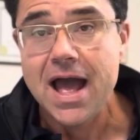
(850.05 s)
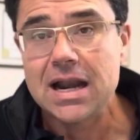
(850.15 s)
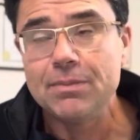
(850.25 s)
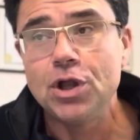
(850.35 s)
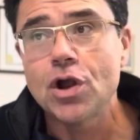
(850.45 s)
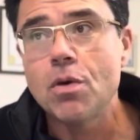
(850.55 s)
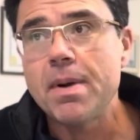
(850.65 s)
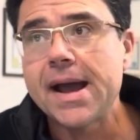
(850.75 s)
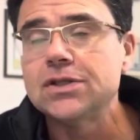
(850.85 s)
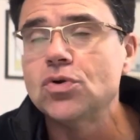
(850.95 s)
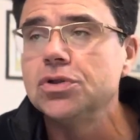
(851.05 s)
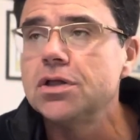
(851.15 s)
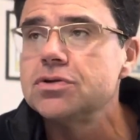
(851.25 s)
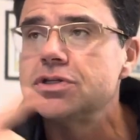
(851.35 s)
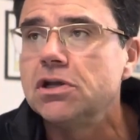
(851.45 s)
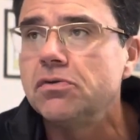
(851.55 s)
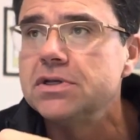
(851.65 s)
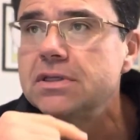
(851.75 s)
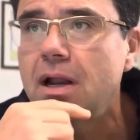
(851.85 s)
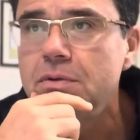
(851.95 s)
And I'm going to go back to another
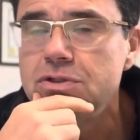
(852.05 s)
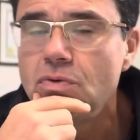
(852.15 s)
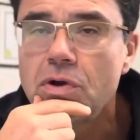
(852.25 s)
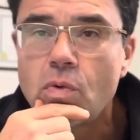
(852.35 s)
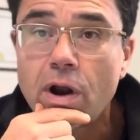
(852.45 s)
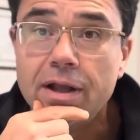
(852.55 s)
series that I was doing where